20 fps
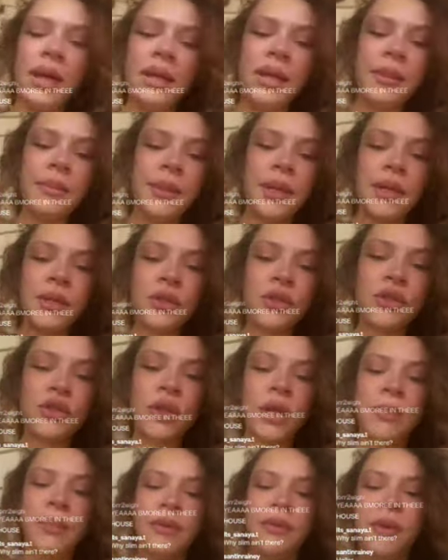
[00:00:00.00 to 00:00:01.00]
damn shit.
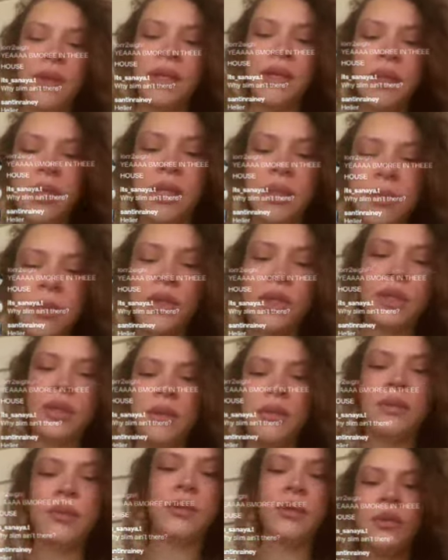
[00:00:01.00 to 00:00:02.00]
Oh my god.
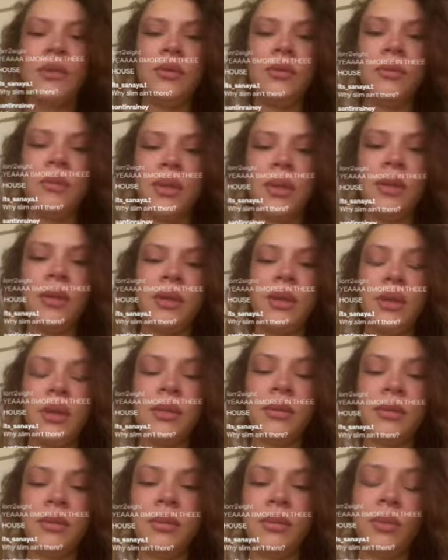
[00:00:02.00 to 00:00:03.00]
Well, it was
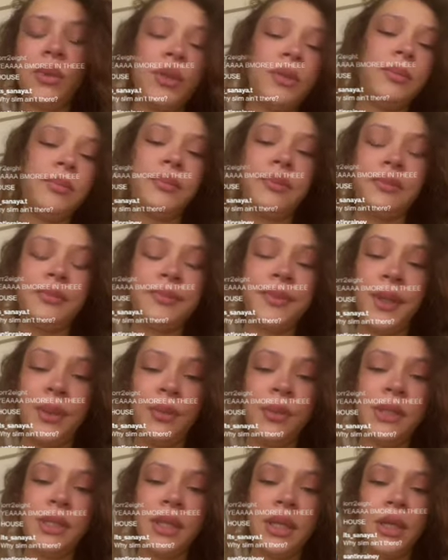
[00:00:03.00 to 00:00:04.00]
clear wine anyway.
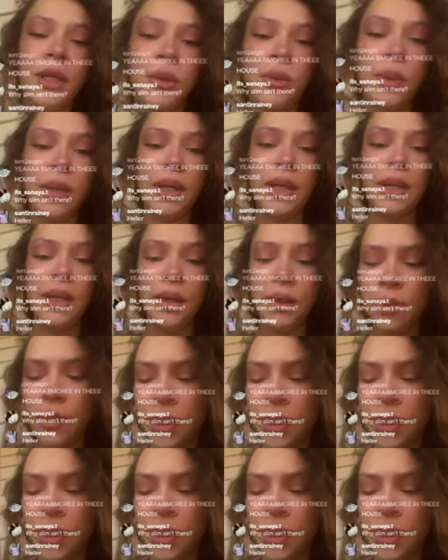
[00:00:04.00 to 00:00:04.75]
Damn.